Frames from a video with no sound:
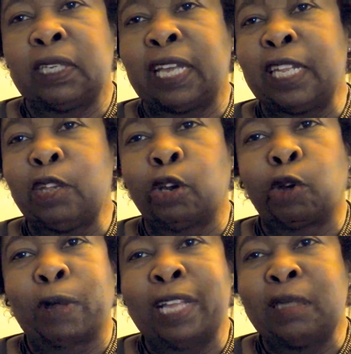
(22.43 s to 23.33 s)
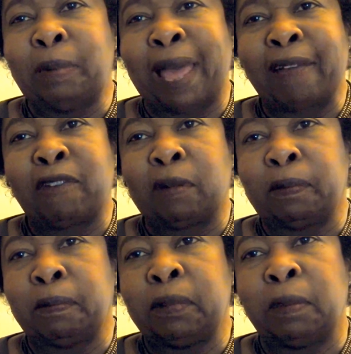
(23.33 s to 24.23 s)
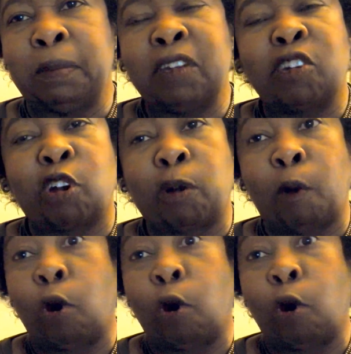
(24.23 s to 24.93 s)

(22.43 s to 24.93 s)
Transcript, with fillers: getting your grades back from the midterm